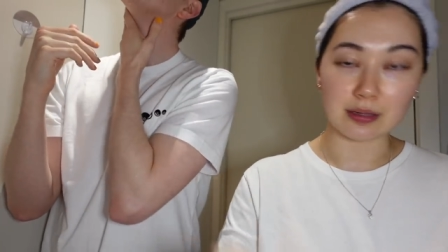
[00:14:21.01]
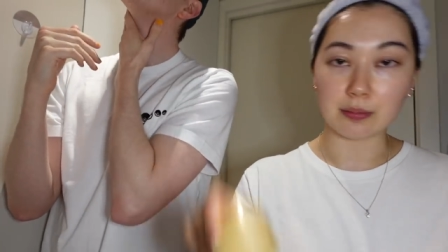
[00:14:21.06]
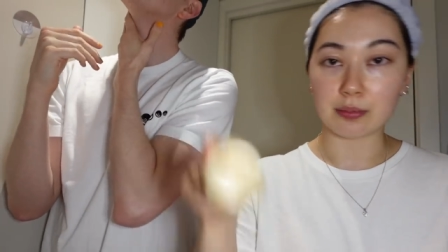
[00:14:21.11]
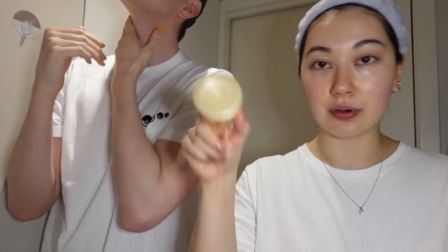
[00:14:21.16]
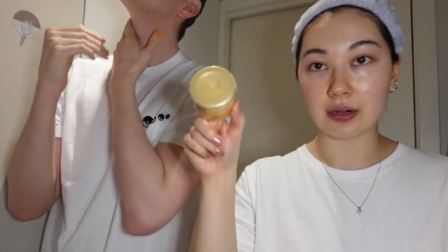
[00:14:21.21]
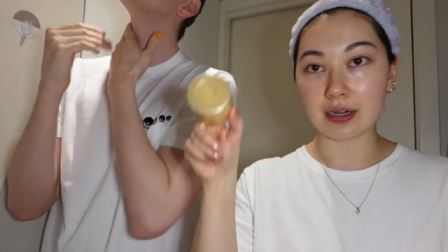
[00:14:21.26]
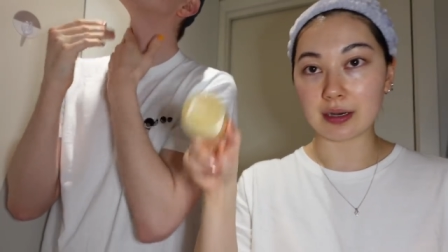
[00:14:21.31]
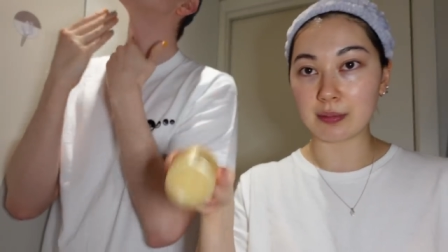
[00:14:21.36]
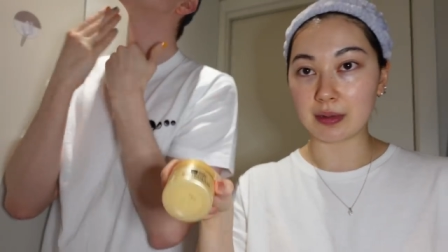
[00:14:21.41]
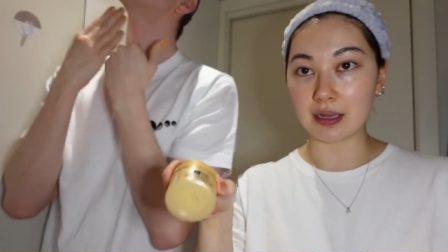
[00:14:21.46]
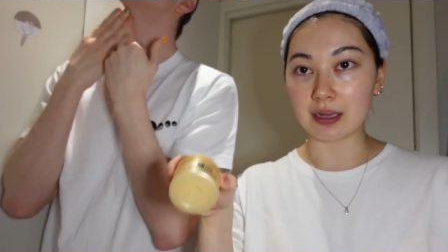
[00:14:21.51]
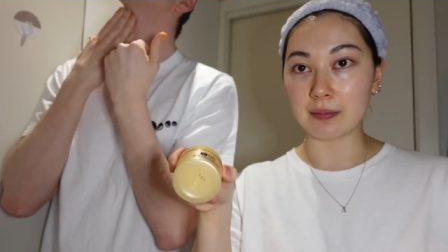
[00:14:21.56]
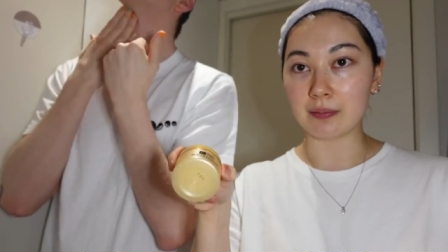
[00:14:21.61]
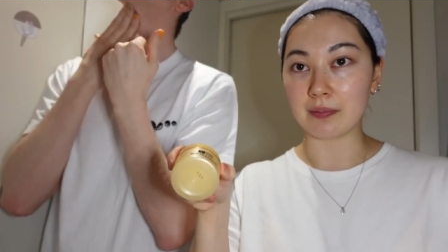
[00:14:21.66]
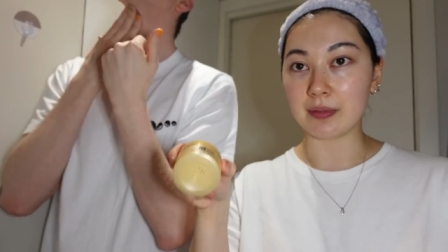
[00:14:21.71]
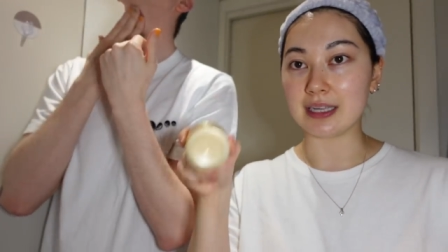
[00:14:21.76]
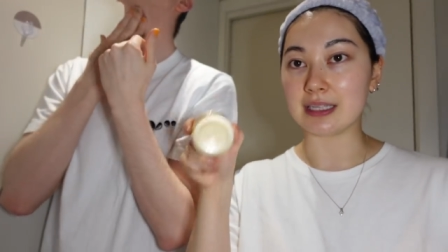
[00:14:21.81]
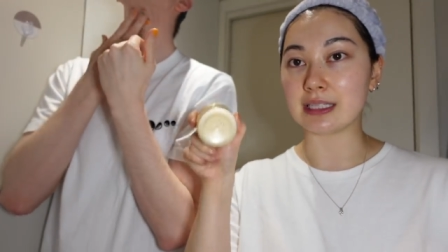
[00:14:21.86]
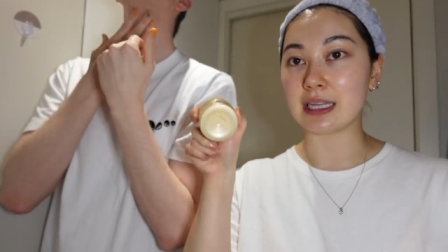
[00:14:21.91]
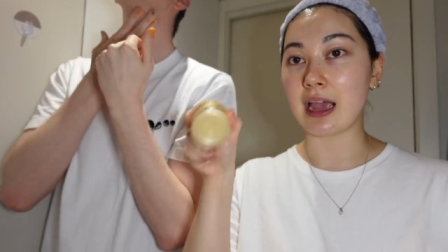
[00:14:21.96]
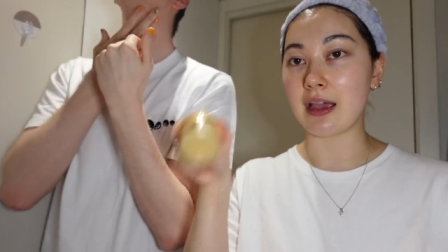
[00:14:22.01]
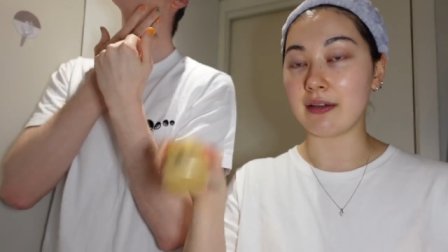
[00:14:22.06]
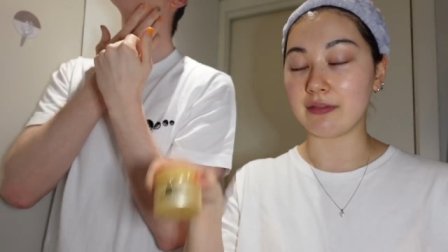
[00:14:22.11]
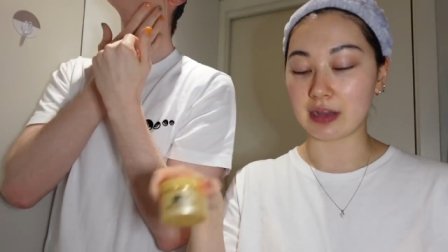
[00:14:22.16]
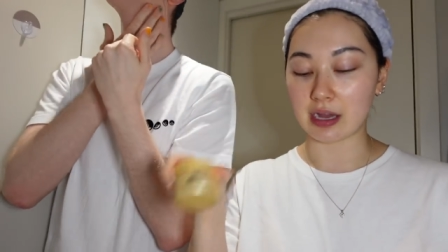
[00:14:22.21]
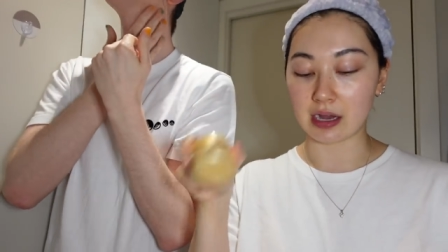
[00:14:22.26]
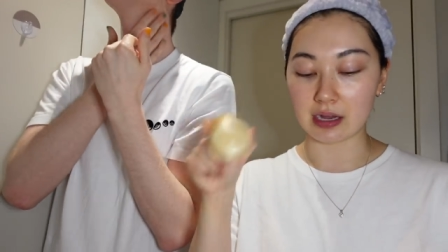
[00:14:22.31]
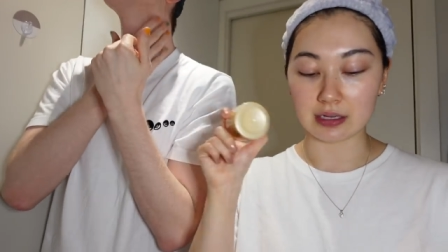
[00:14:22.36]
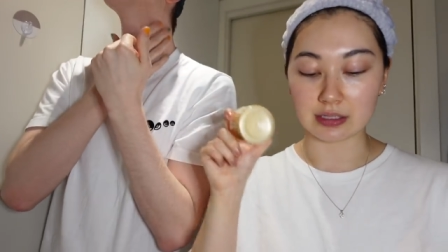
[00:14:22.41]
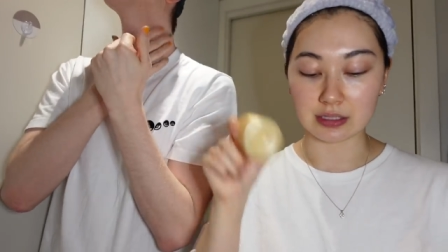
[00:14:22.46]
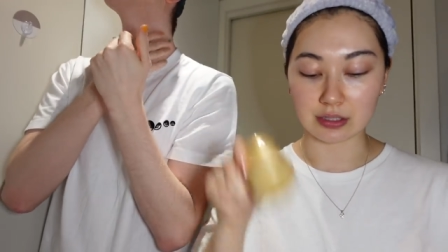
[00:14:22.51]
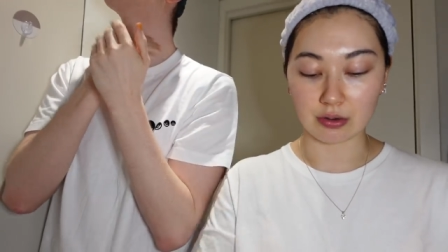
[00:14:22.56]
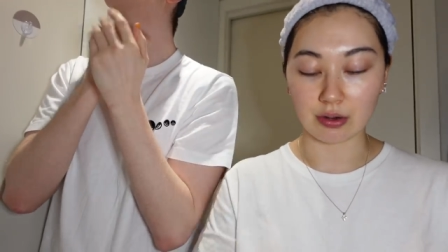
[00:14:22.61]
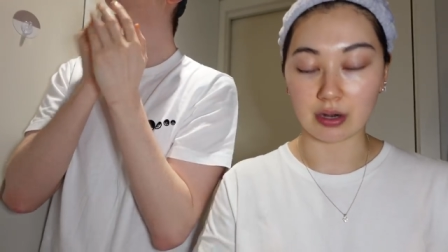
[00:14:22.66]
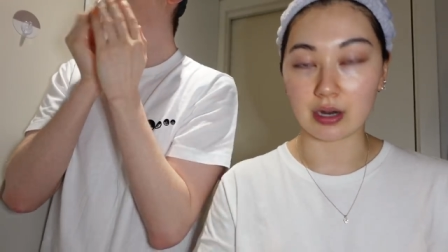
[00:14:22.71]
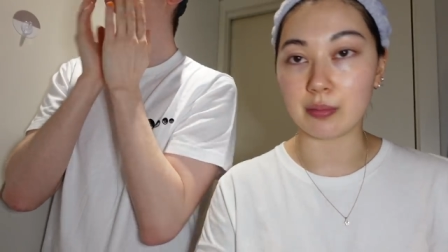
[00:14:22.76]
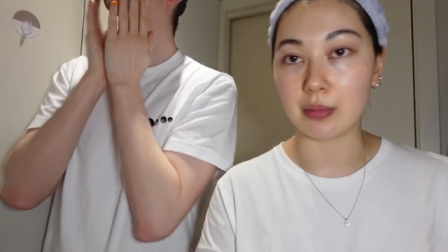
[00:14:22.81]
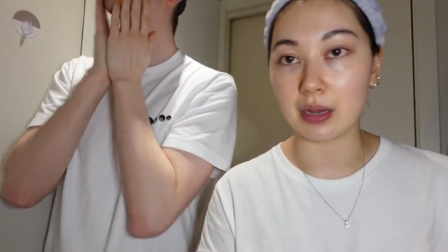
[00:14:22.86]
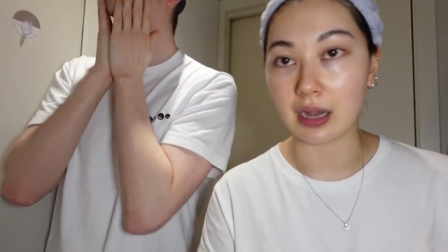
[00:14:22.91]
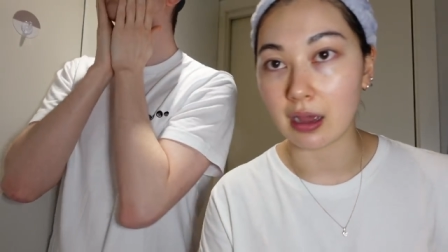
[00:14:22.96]
the premium is heavier, it's
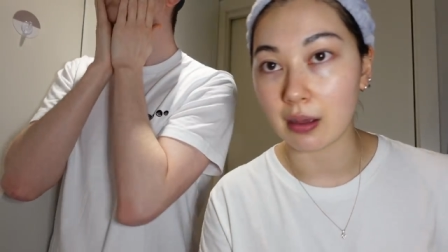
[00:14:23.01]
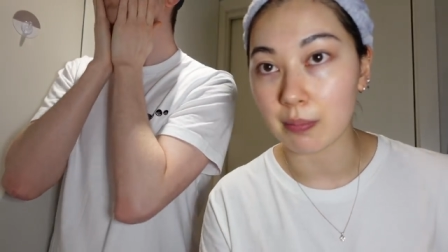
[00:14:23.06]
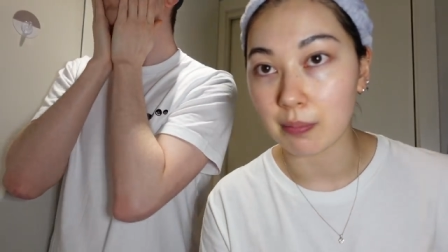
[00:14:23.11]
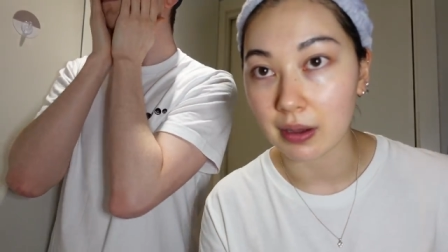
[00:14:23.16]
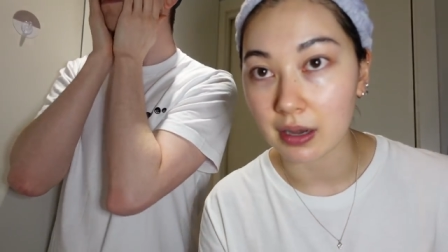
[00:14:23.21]
creamier,